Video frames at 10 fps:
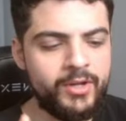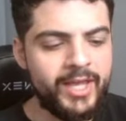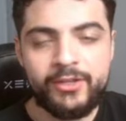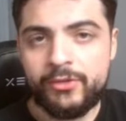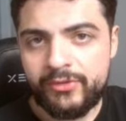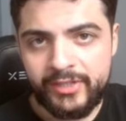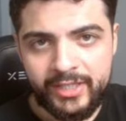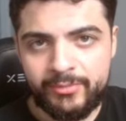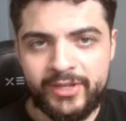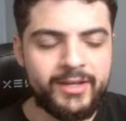how to use
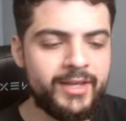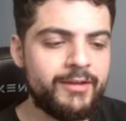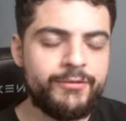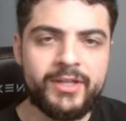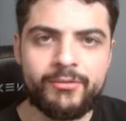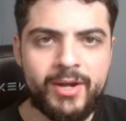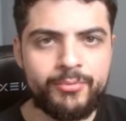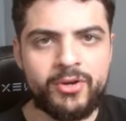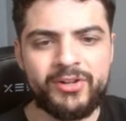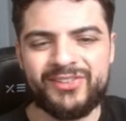Helium 10, how to find the right
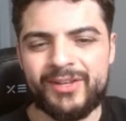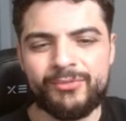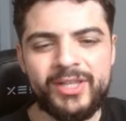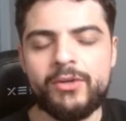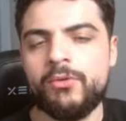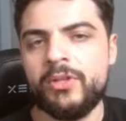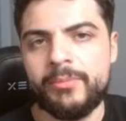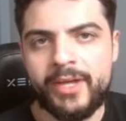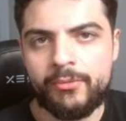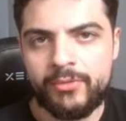products, and really all
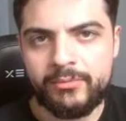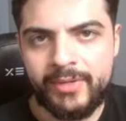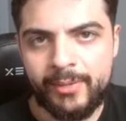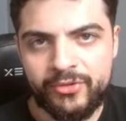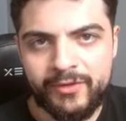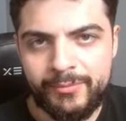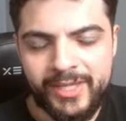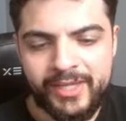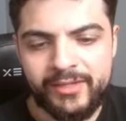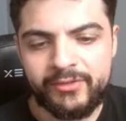about what Amazon
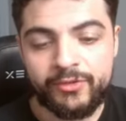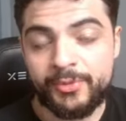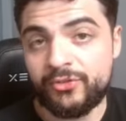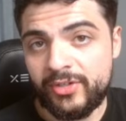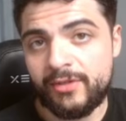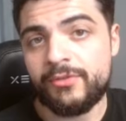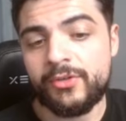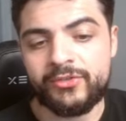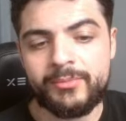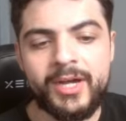FBA is, especially here for
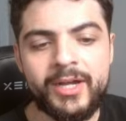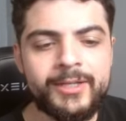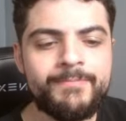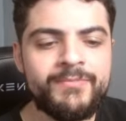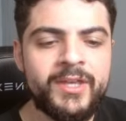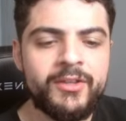the Aussie market.